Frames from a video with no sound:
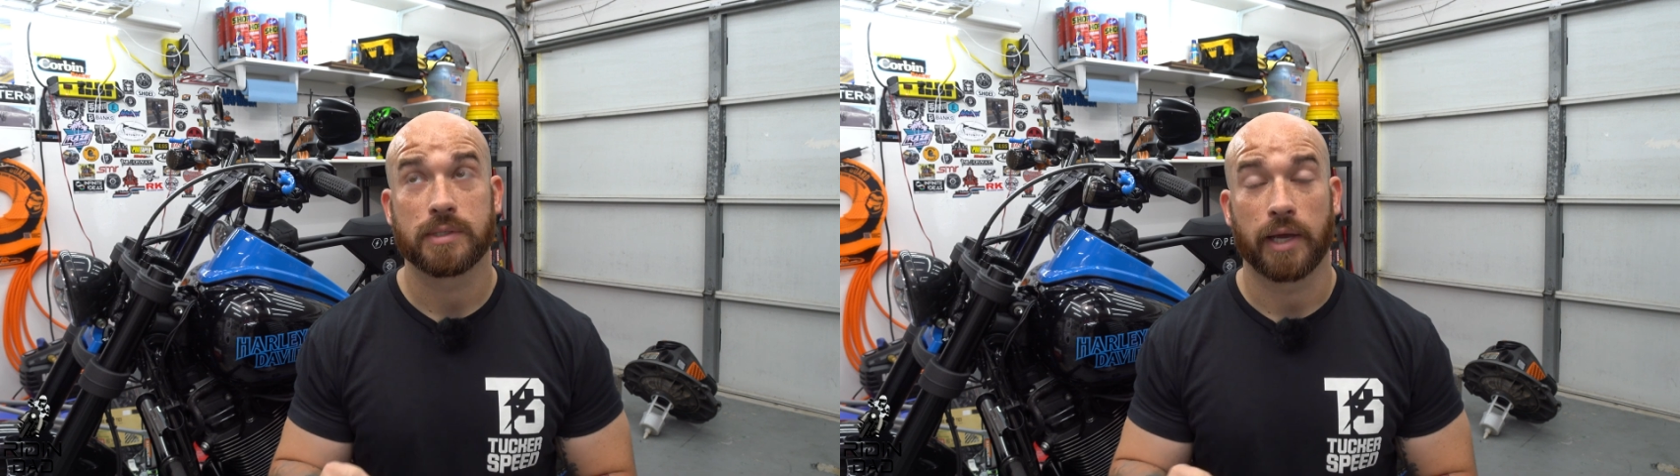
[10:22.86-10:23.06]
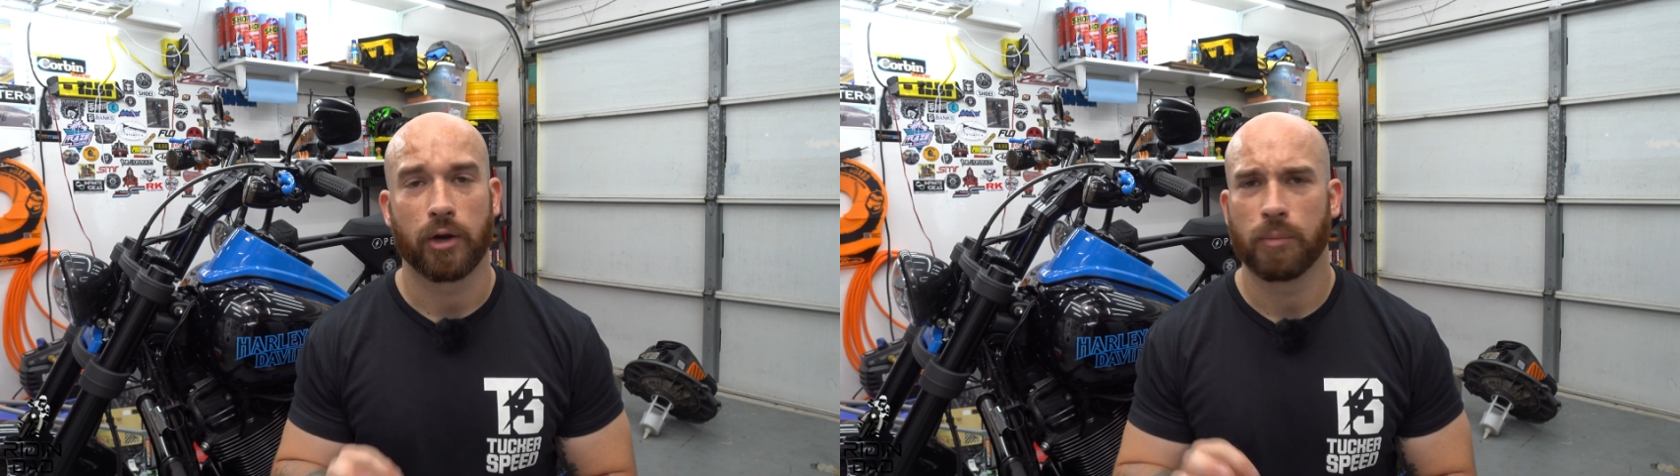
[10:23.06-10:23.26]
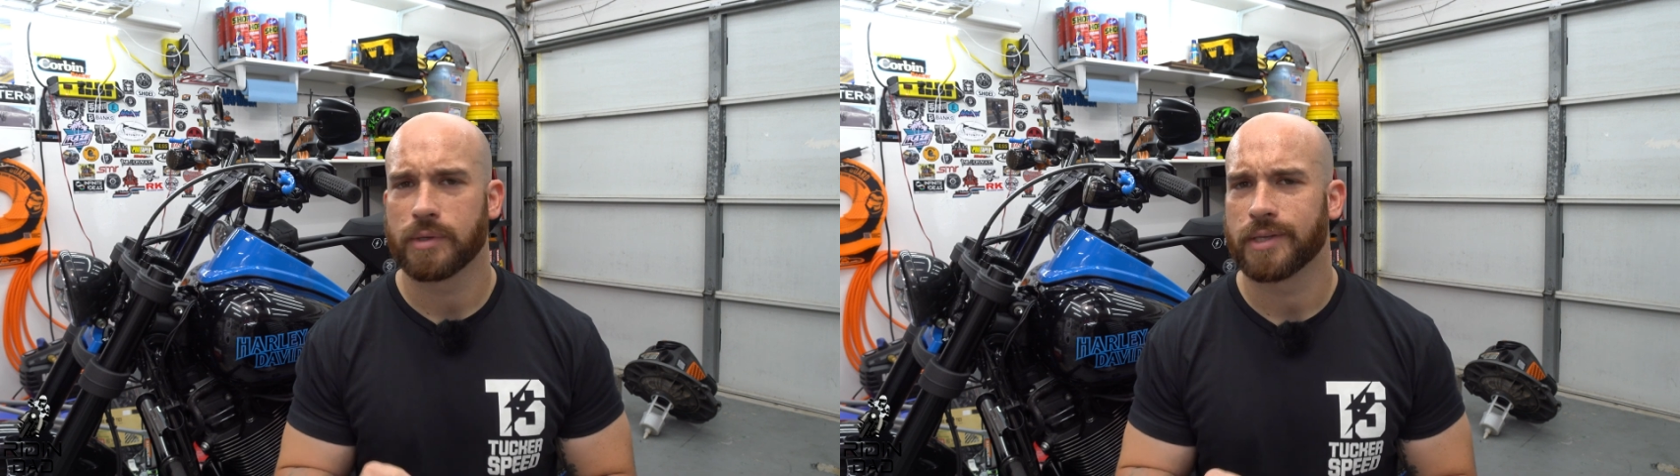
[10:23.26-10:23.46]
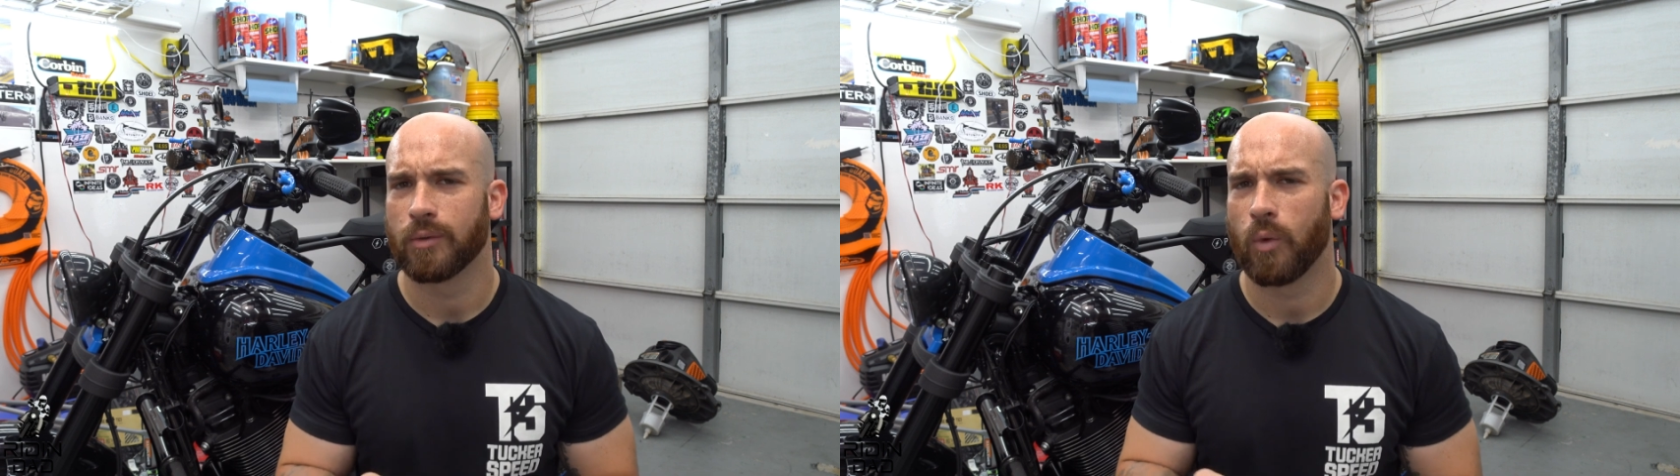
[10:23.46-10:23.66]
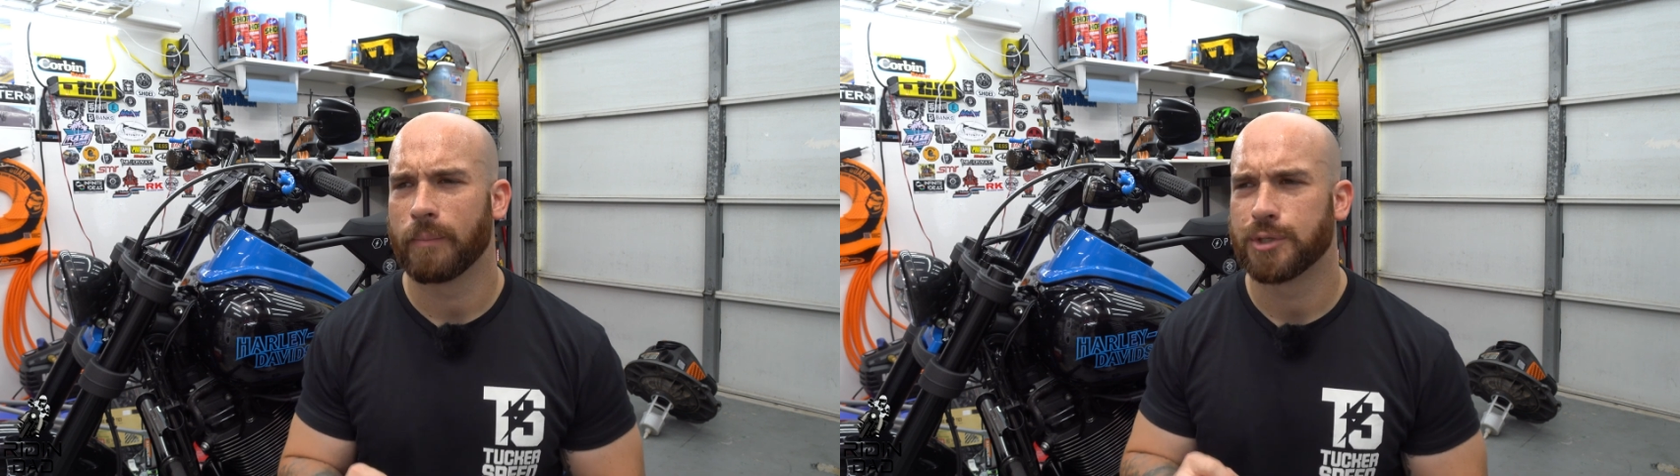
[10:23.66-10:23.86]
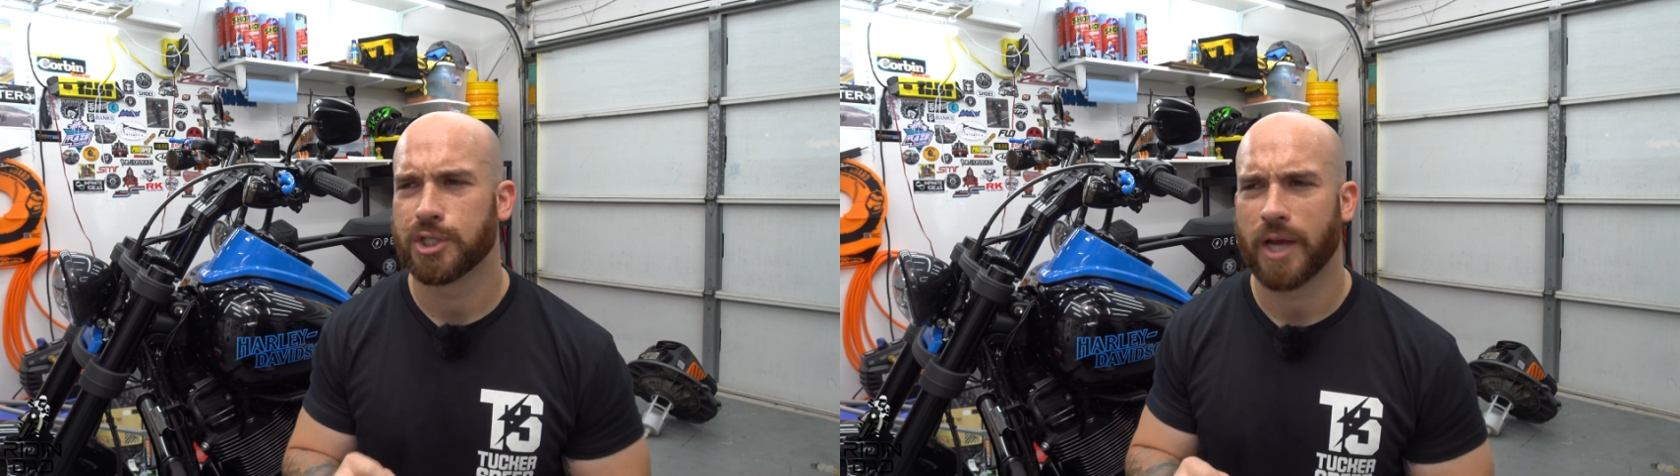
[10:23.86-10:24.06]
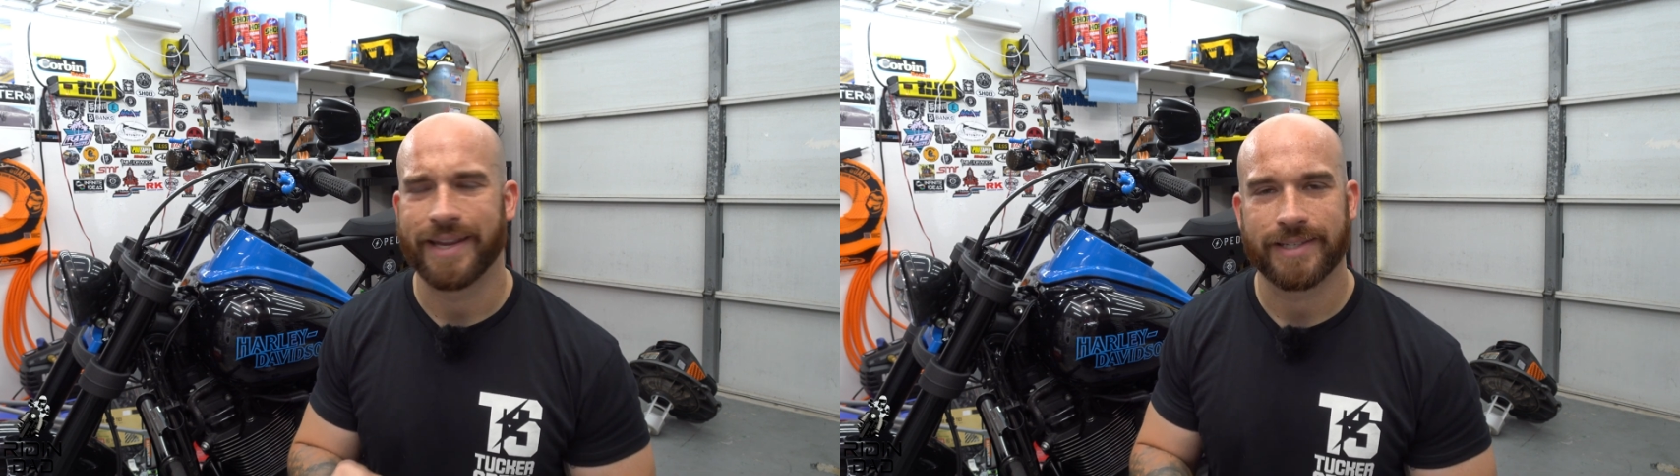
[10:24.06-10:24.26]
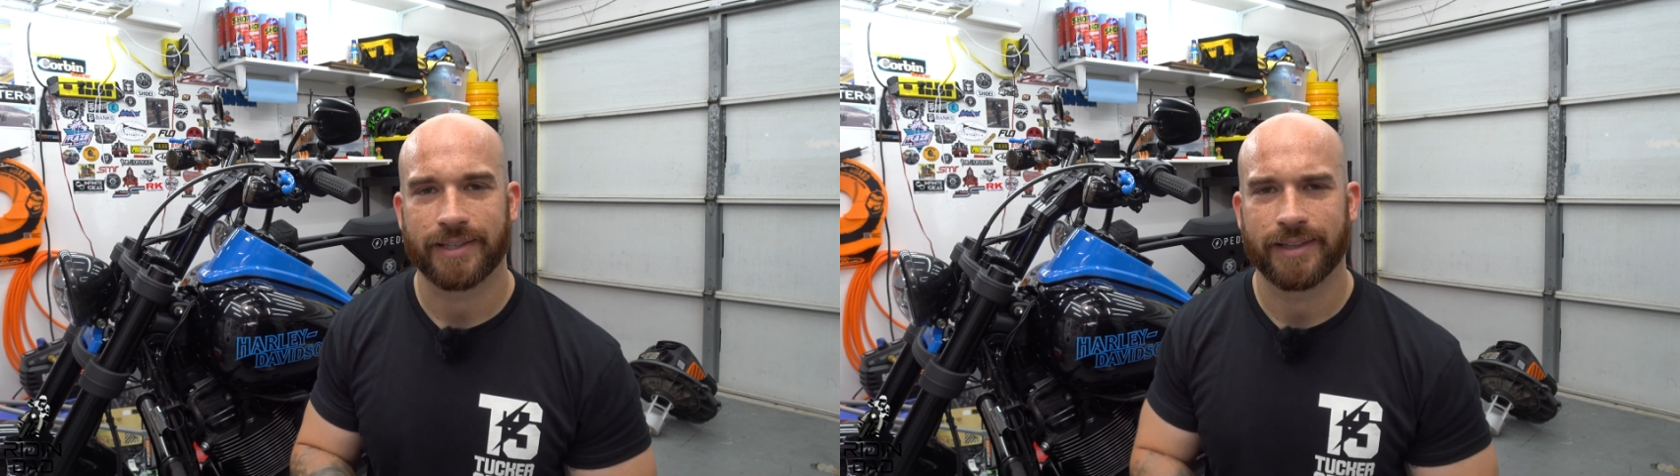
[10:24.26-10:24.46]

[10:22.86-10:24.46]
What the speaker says: almost said website.